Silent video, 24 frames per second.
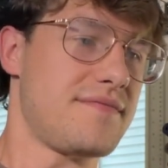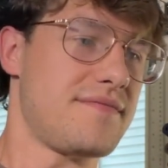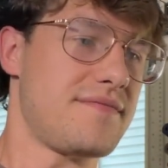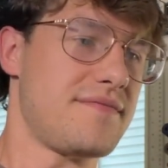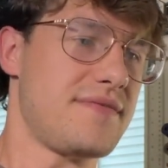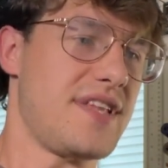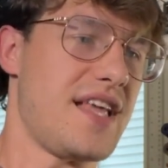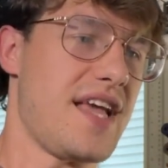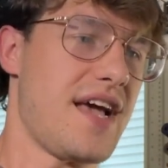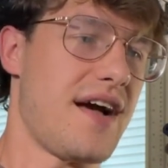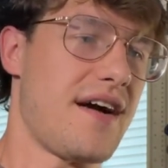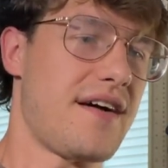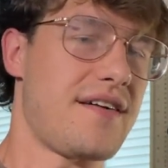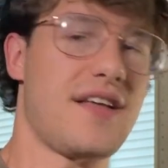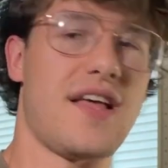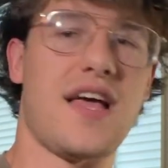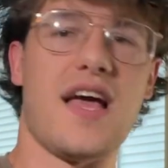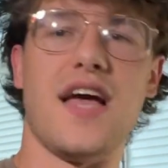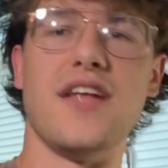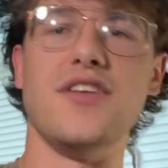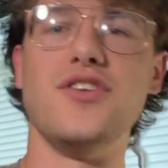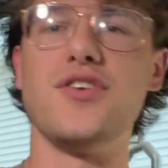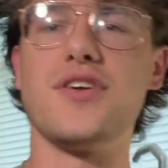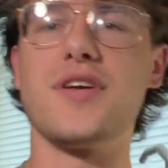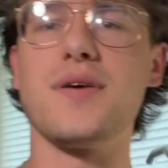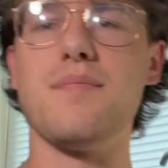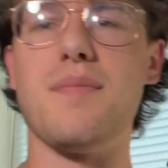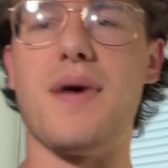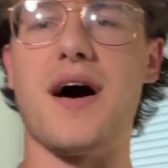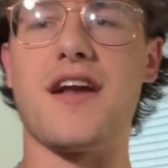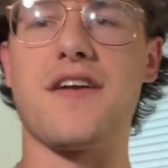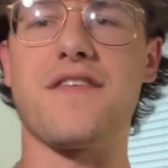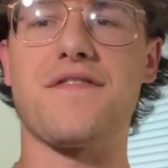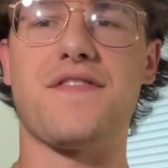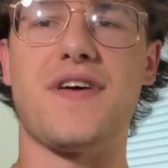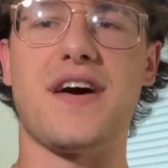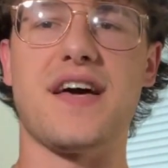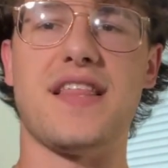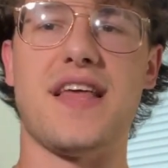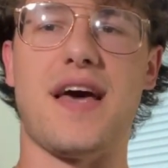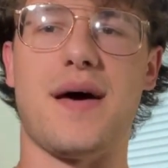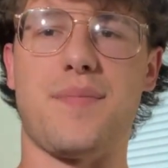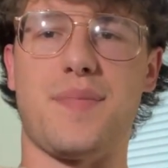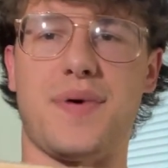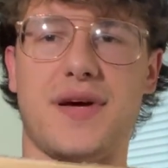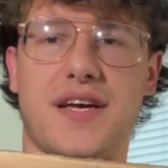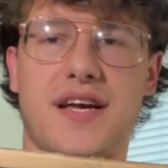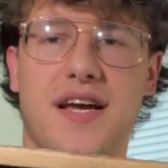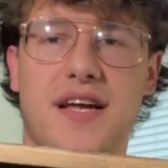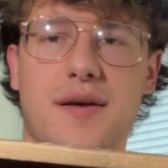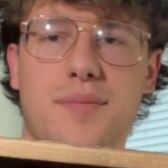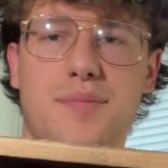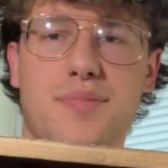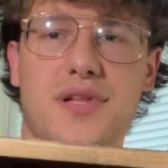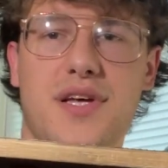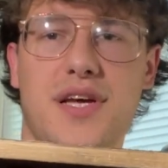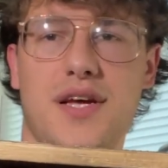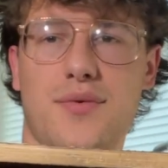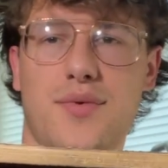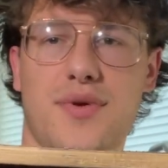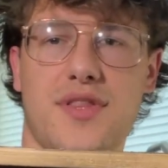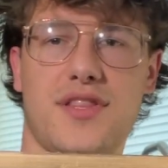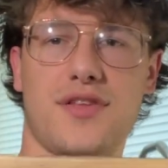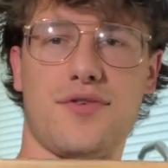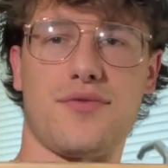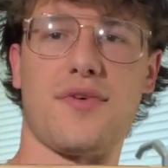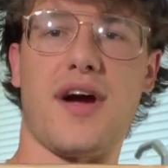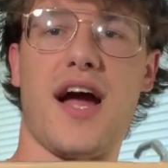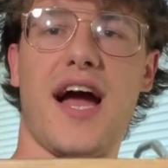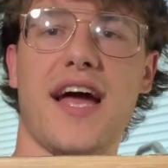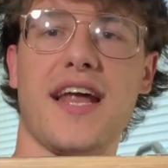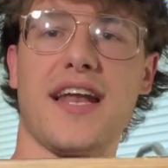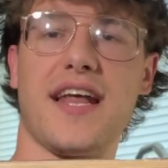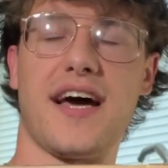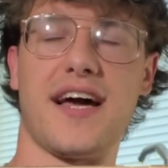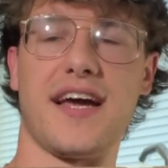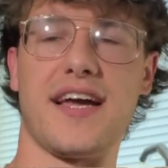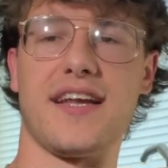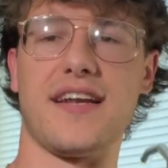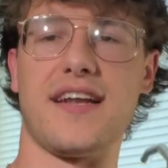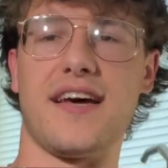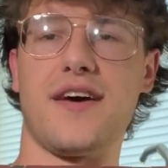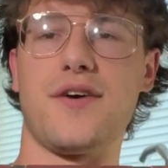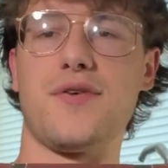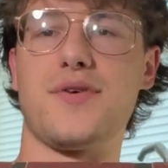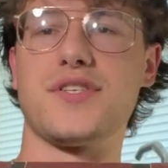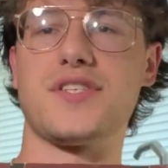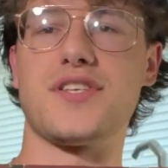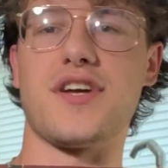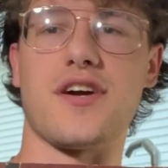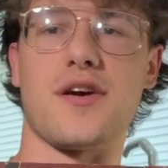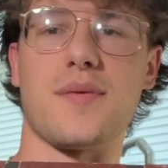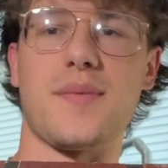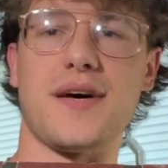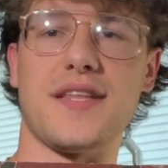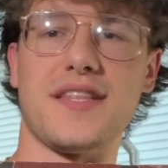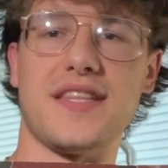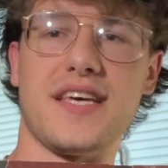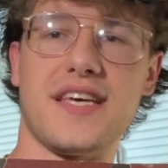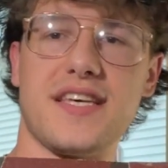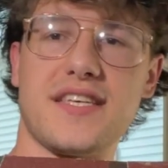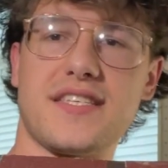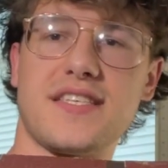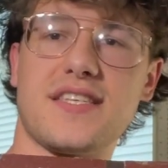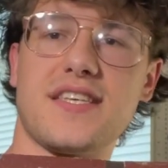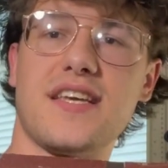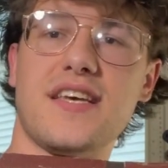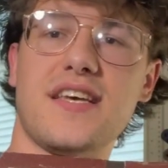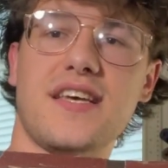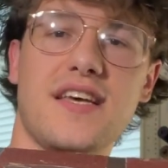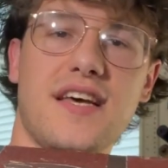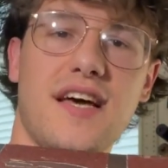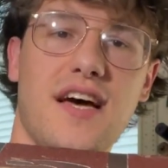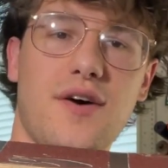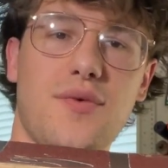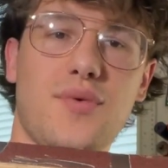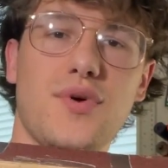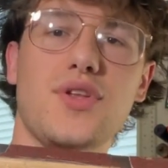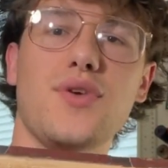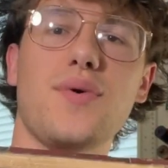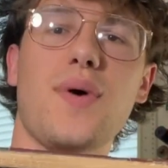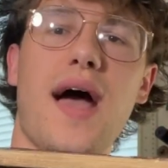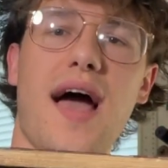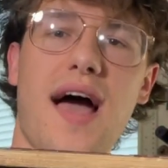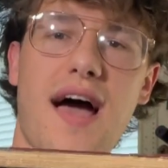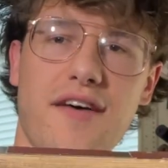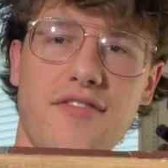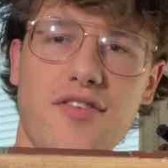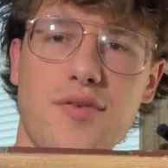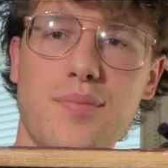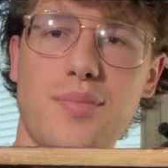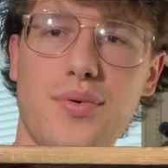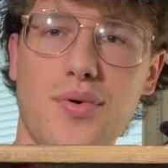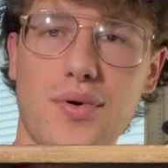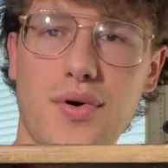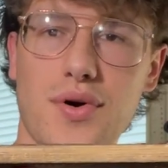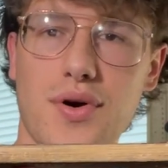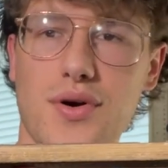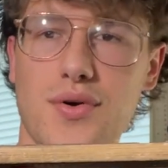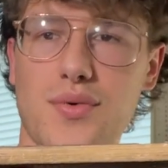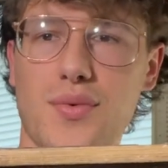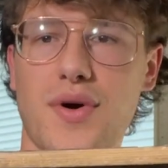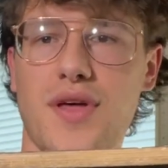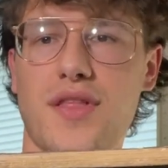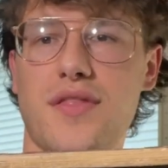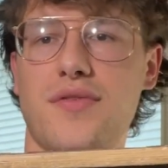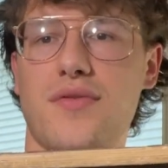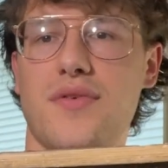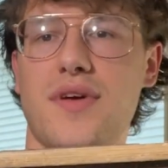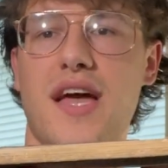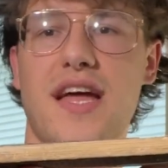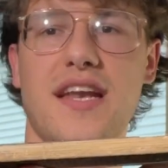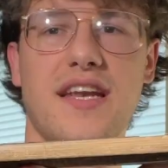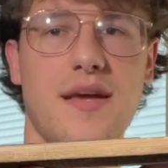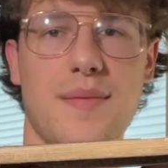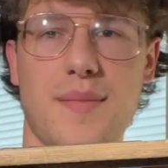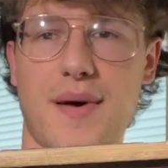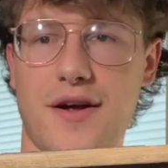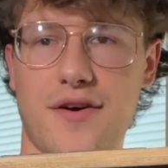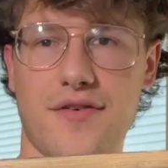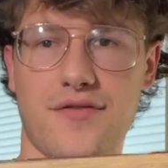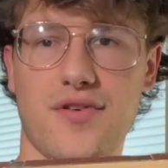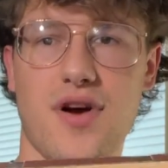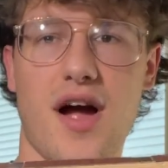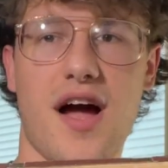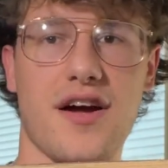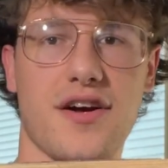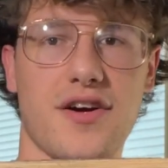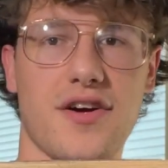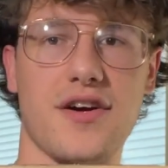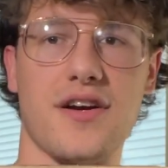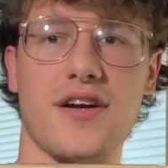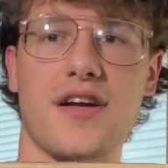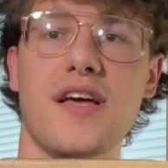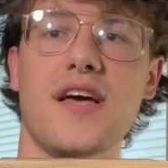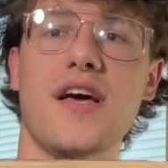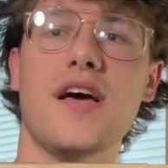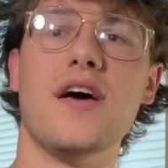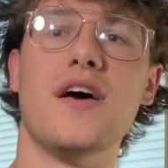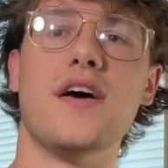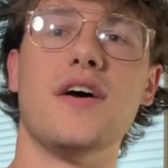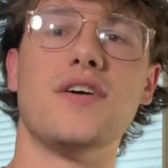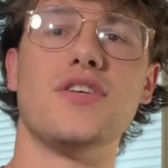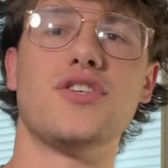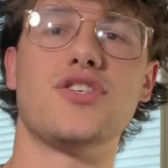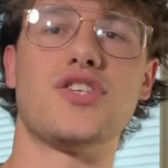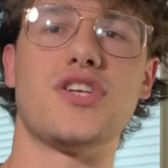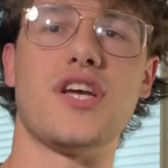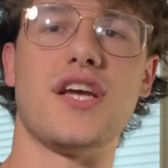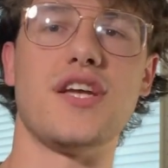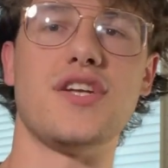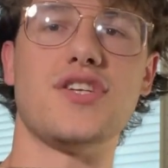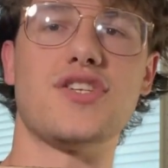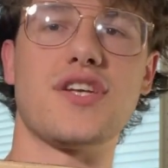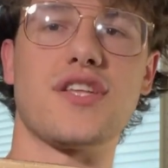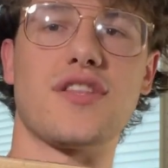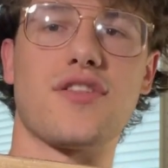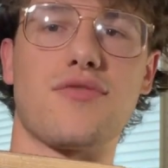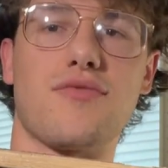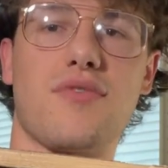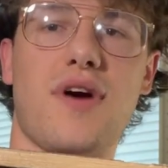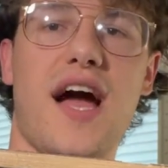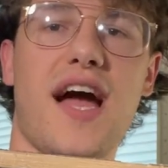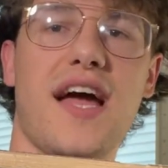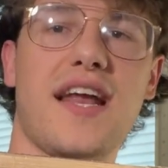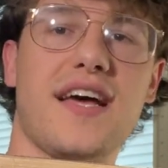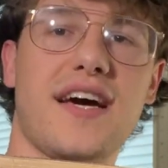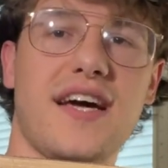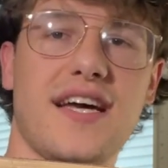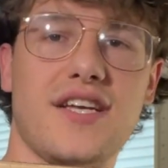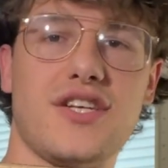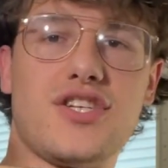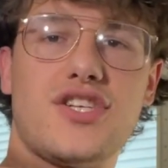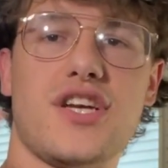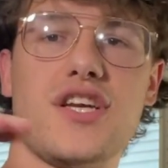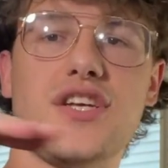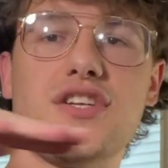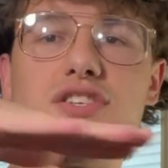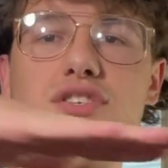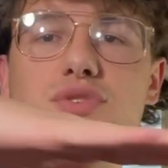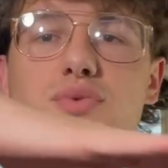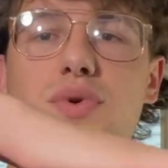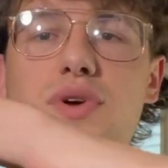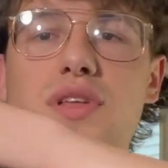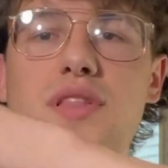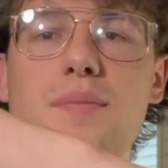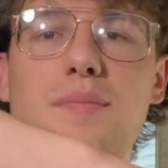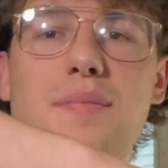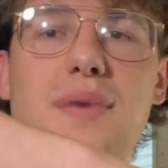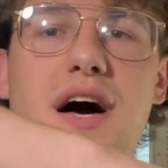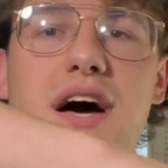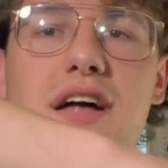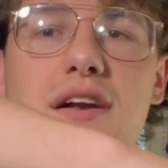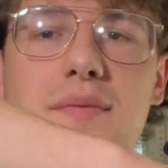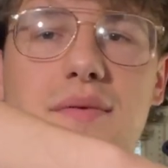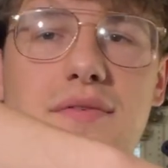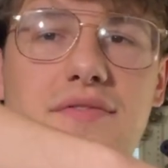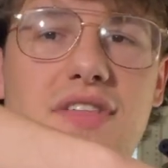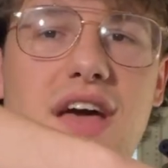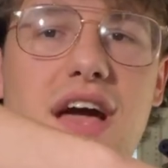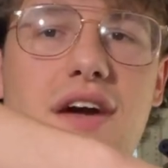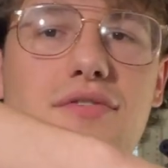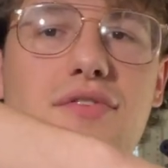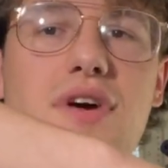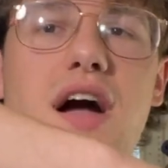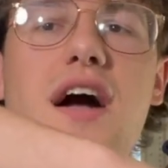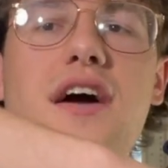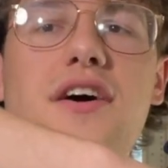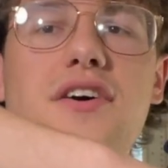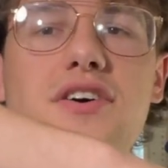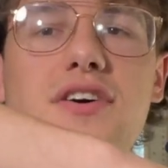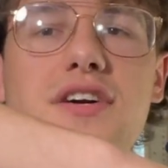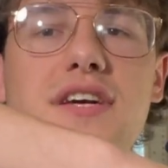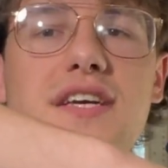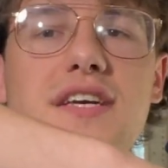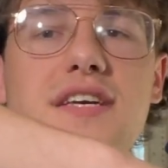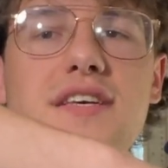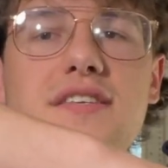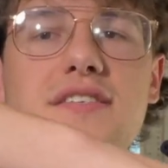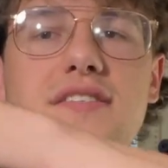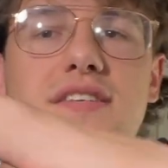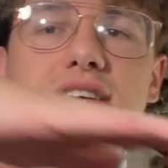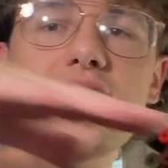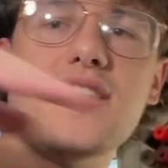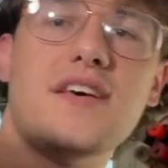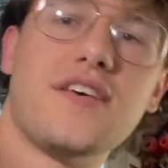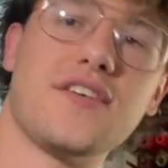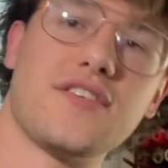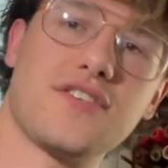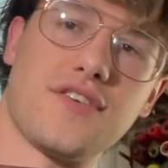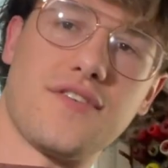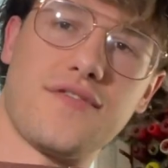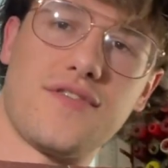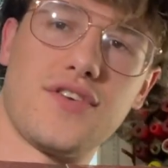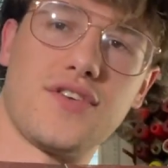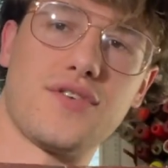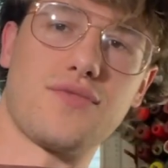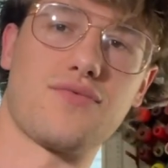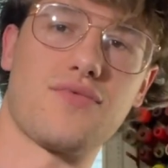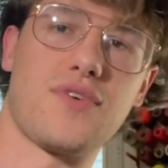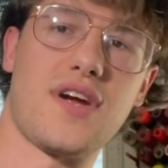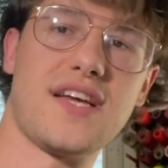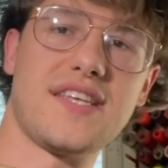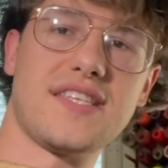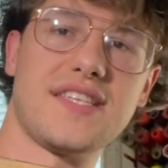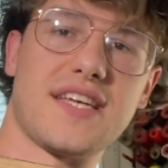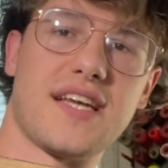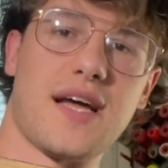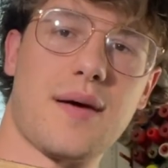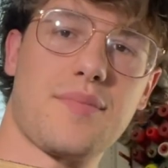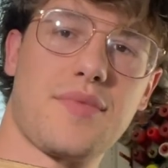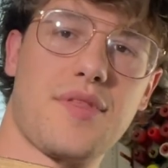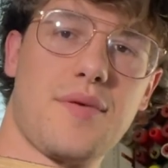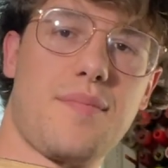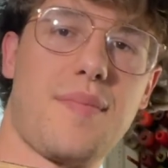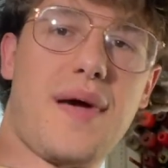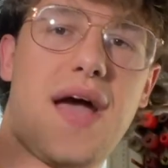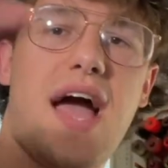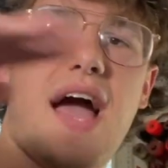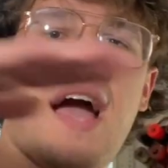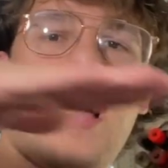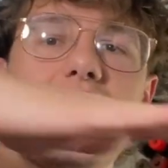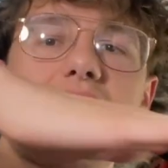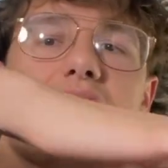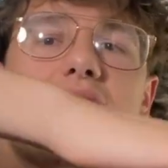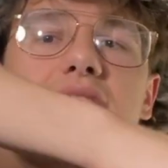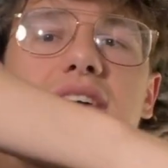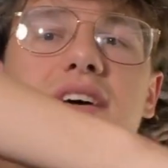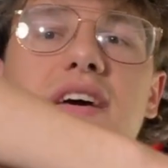yeah, and you can modify that by kind of playing with the ride height. I always talk about this. When you have a board with any amount of rocker, changing the ride height changes where the bottom of that rocker is. So if you're raising up the back,